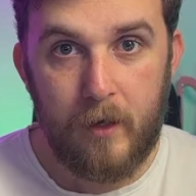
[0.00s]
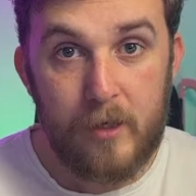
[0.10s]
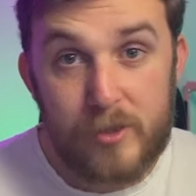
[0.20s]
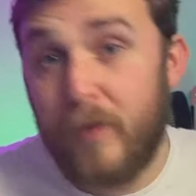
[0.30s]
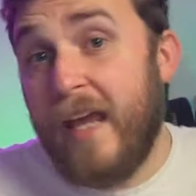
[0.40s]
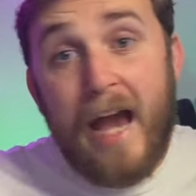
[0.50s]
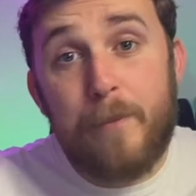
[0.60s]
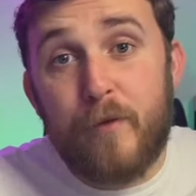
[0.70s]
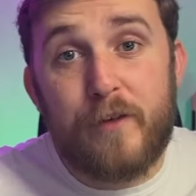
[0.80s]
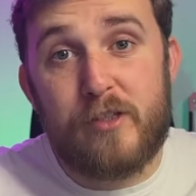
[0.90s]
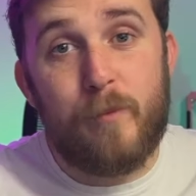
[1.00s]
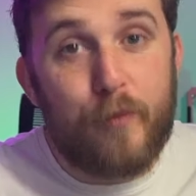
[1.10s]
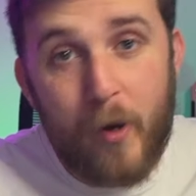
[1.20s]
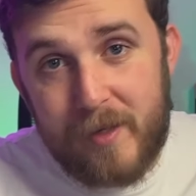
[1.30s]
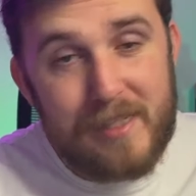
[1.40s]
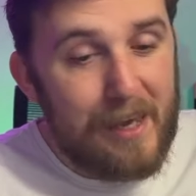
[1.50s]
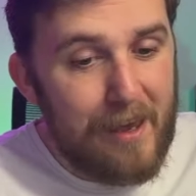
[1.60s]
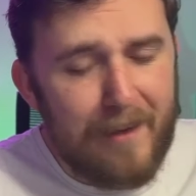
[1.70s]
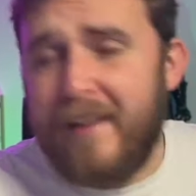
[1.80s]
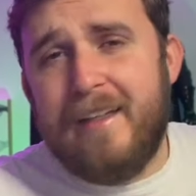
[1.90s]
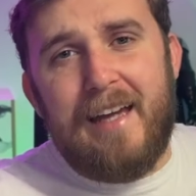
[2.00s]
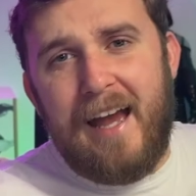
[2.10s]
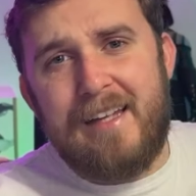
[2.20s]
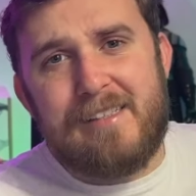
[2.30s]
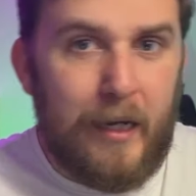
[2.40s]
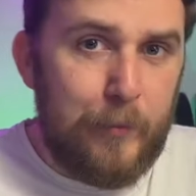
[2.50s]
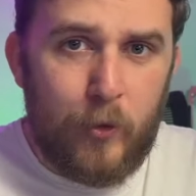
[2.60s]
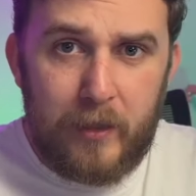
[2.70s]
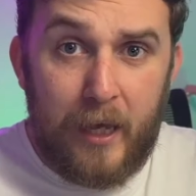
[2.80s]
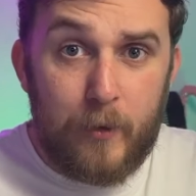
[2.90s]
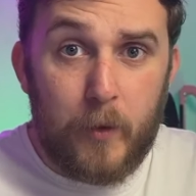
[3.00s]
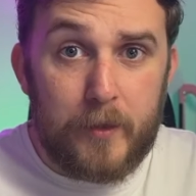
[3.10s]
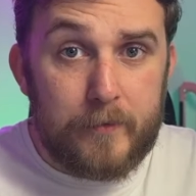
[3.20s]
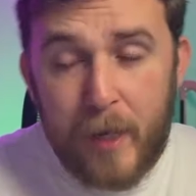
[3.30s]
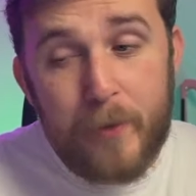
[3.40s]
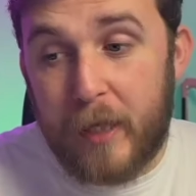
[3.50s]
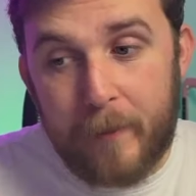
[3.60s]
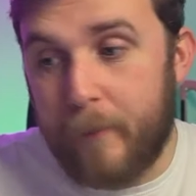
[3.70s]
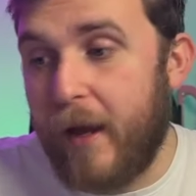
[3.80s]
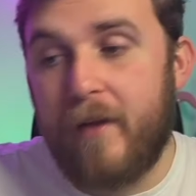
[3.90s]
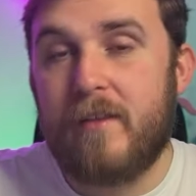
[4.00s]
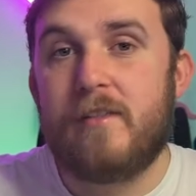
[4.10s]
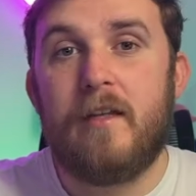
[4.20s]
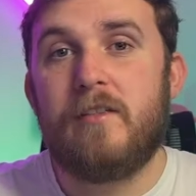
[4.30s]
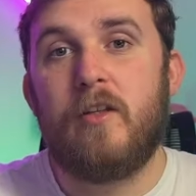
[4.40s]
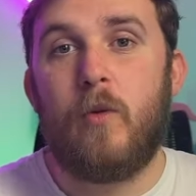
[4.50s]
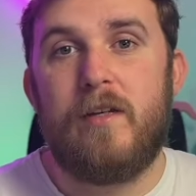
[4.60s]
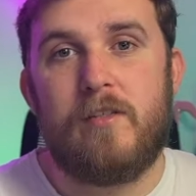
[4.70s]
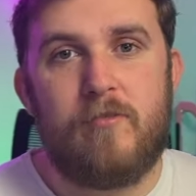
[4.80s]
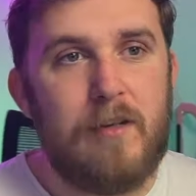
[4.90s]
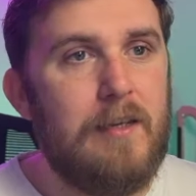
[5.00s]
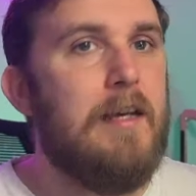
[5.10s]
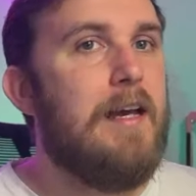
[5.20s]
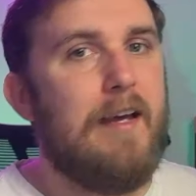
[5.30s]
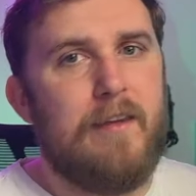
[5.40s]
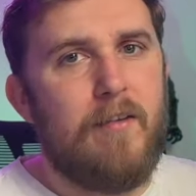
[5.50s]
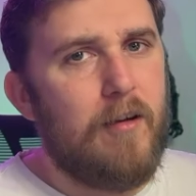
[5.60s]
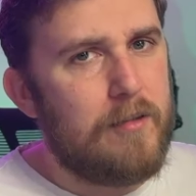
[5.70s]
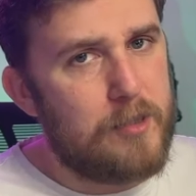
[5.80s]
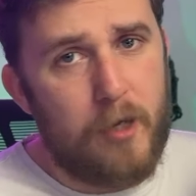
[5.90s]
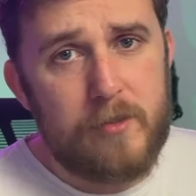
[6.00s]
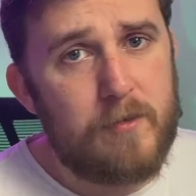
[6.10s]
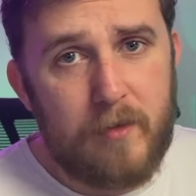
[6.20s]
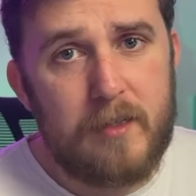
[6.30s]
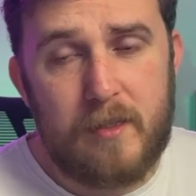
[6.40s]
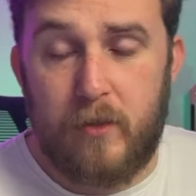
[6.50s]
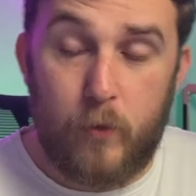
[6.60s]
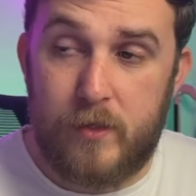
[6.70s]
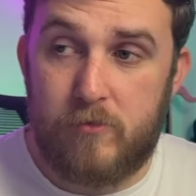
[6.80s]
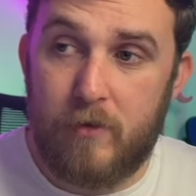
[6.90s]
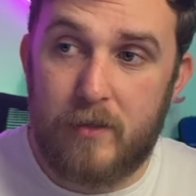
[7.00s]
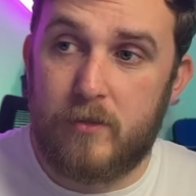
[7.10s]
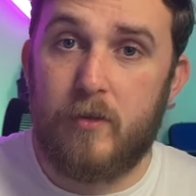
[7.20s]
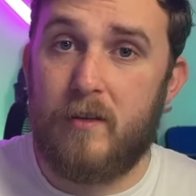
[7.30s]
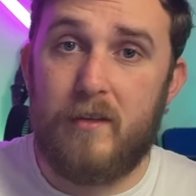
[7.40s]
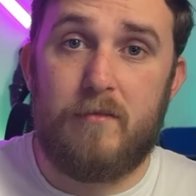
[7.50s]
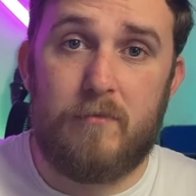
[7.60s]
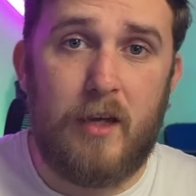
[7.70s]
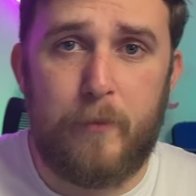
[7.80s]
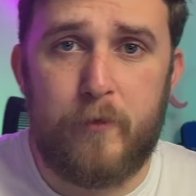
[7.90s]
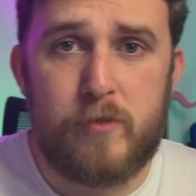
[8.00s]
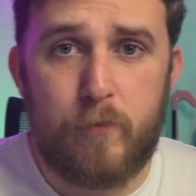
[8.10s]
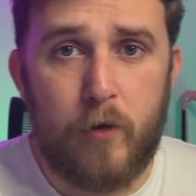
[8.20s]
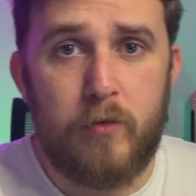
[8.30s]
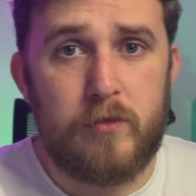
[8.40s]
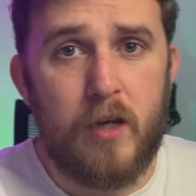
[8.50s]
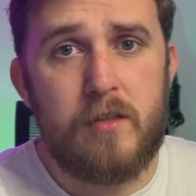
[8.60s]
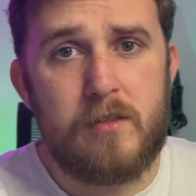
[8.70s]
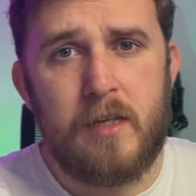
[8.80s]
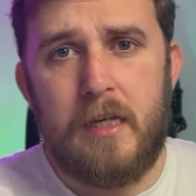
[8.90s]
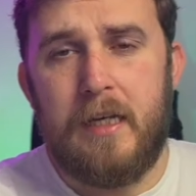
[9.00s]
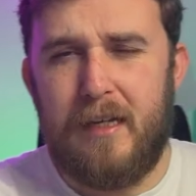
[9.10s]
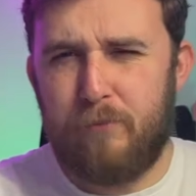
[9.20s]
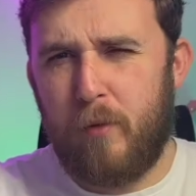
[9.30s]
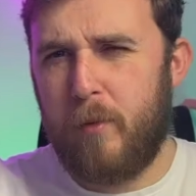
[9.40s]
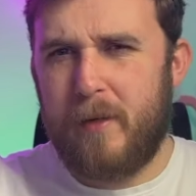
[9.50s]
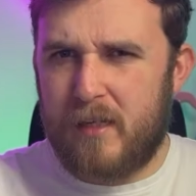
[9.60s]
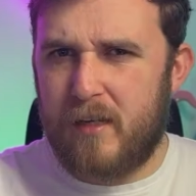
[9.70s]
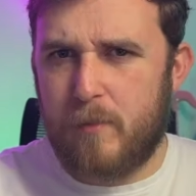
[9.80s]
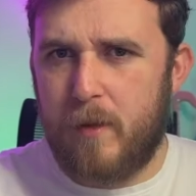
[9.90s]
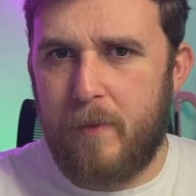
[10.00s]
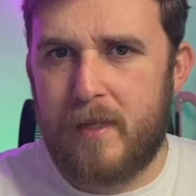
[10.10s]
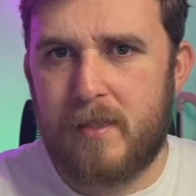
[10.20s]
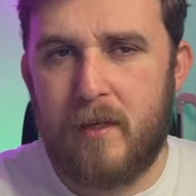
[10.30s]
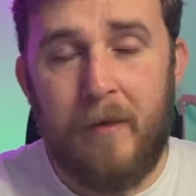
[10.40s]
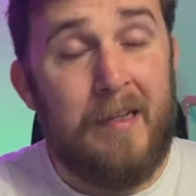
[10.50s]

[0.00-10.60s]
So the Apple Vision Pro is here, and I'm not getting one. People keep comparing this thing to the Quest 3, and there are tons of things that the Quest 3 can do that the, the Apple Vision Pro does, and probably does a bit better,